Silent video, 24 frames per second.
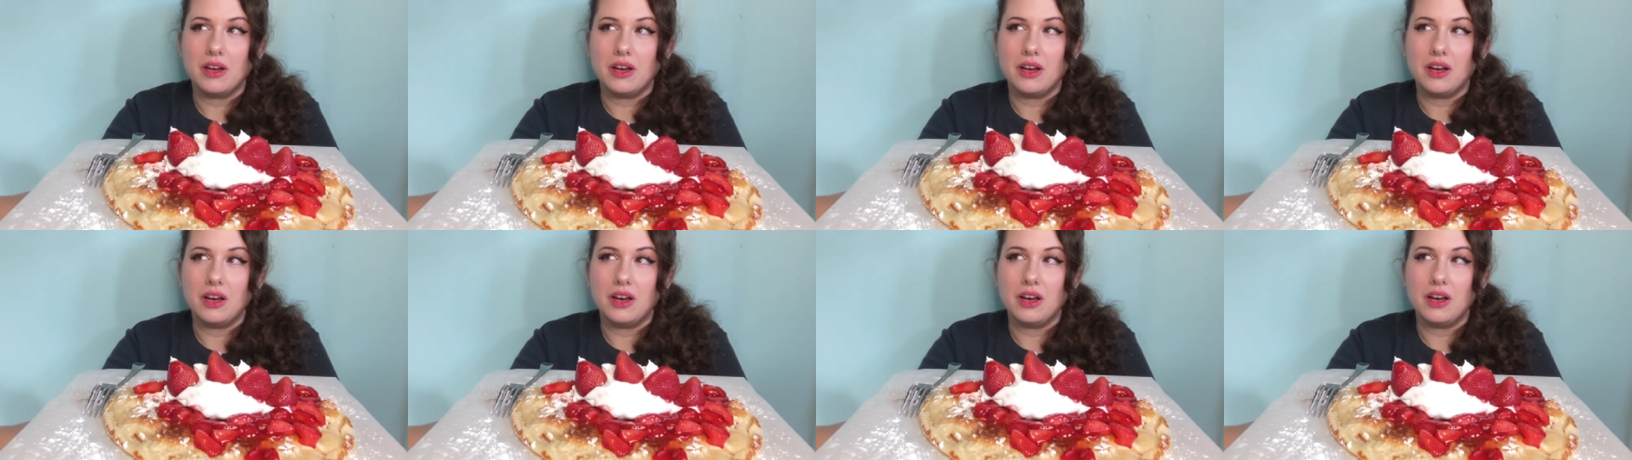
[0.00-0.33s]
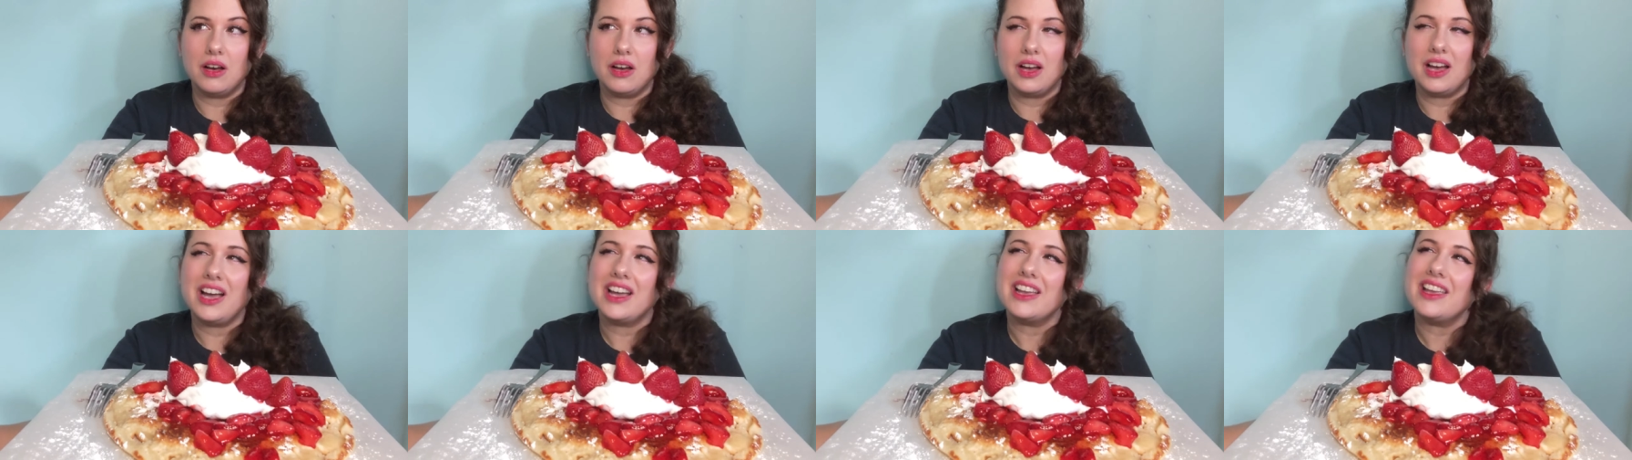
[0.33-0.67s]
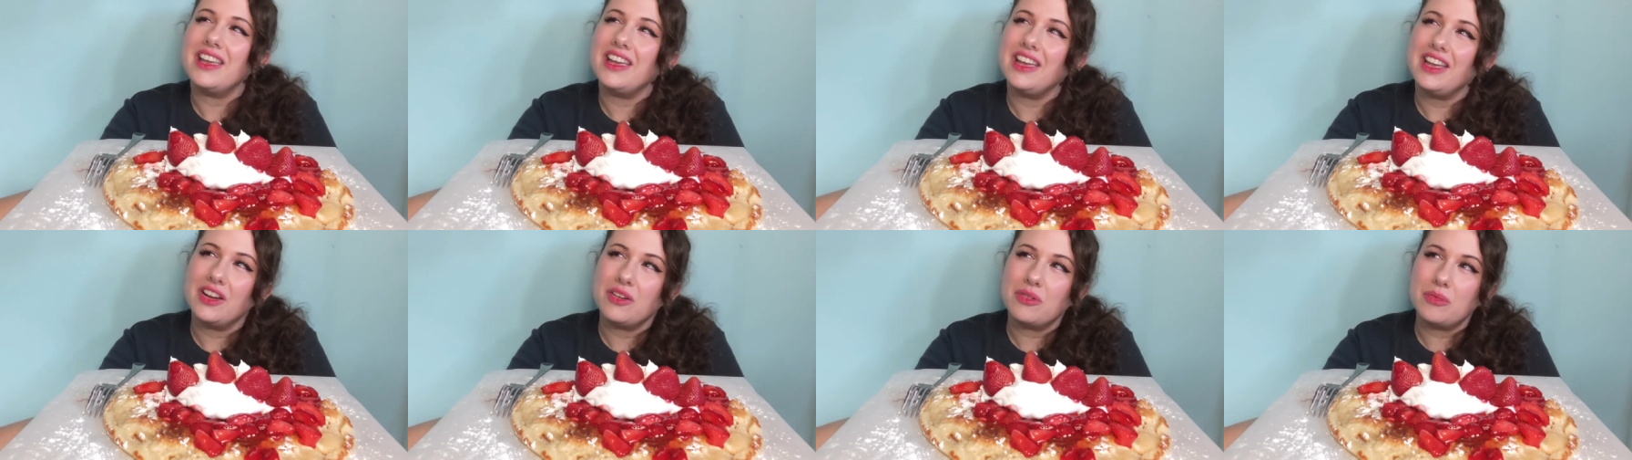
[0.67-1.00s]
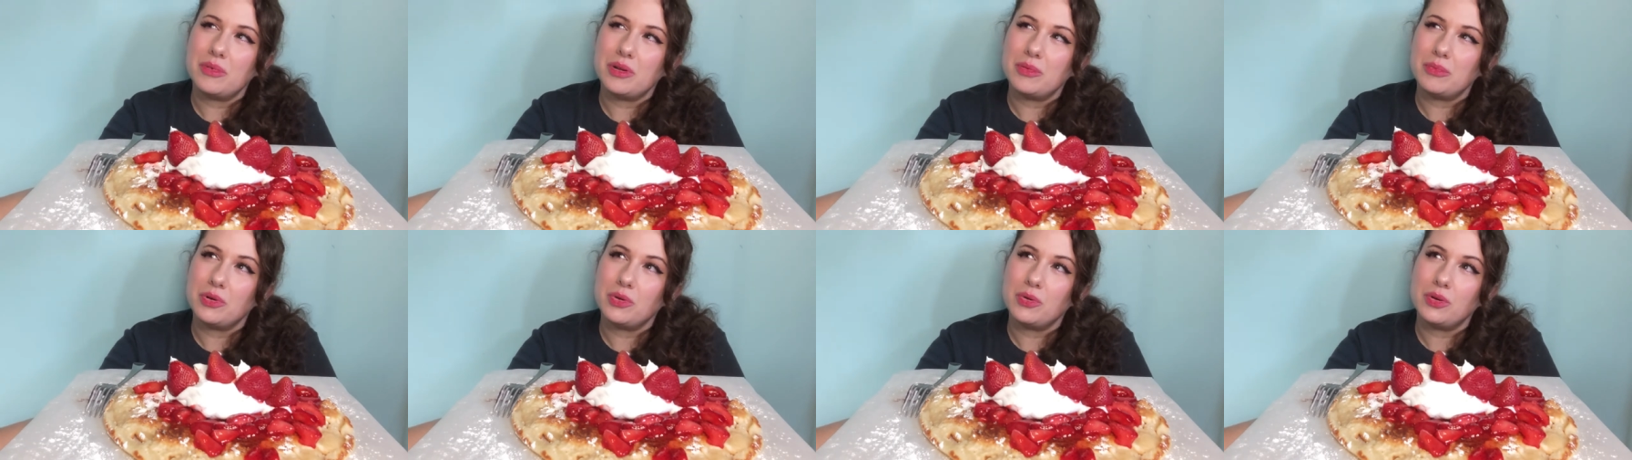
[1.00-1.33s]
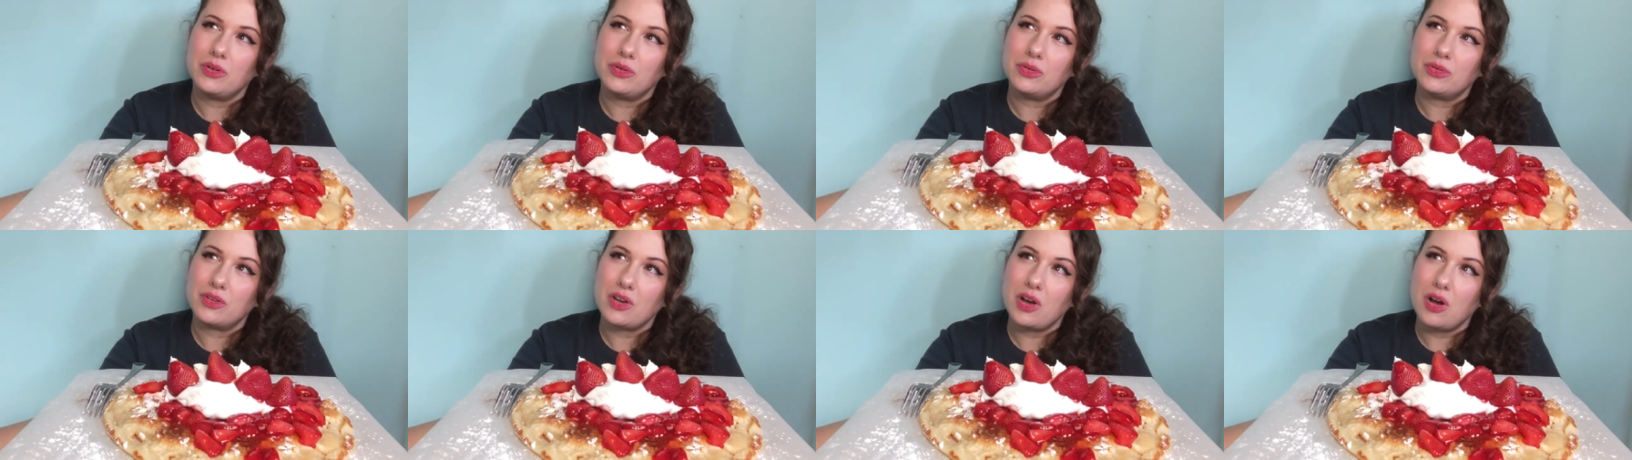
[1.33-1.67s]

Uh, I can't remember what it was